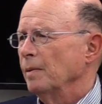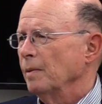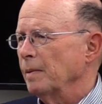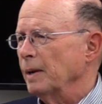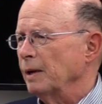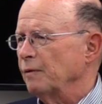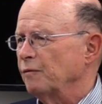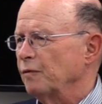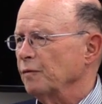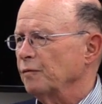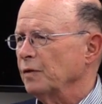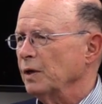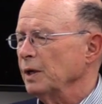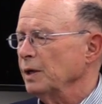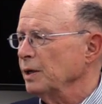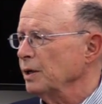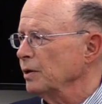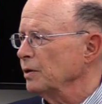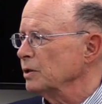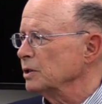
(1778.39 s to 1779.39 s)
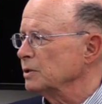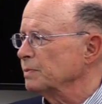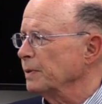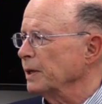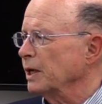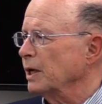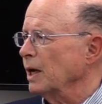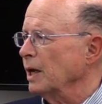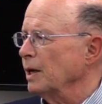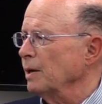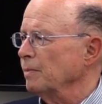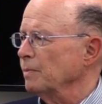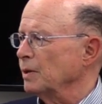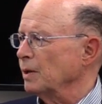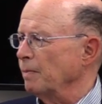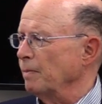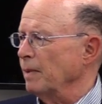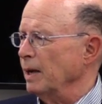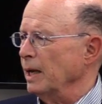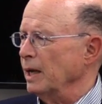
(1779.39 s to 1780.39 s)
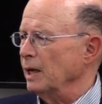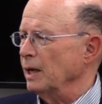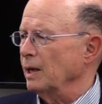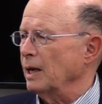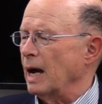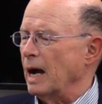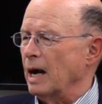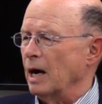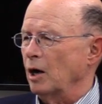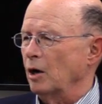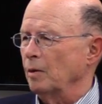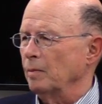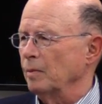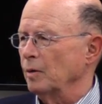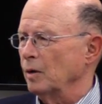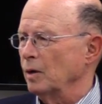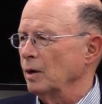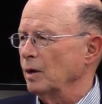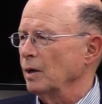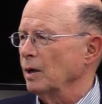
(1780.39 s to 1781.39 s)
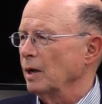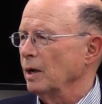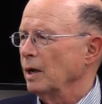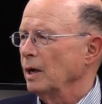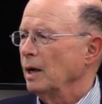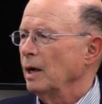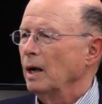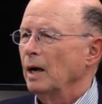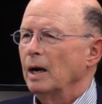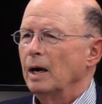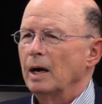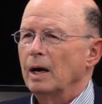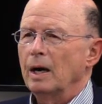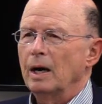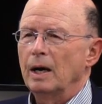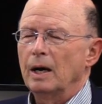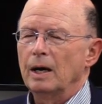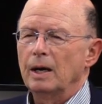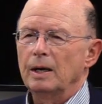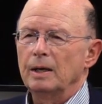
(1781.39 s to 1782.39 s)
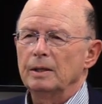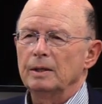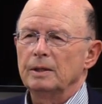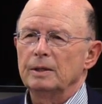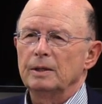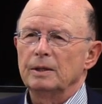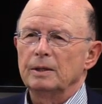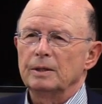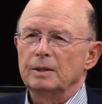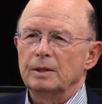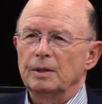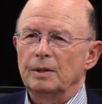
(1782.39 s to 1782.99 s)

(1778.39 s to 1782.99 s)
about 15 years became the main armor uh,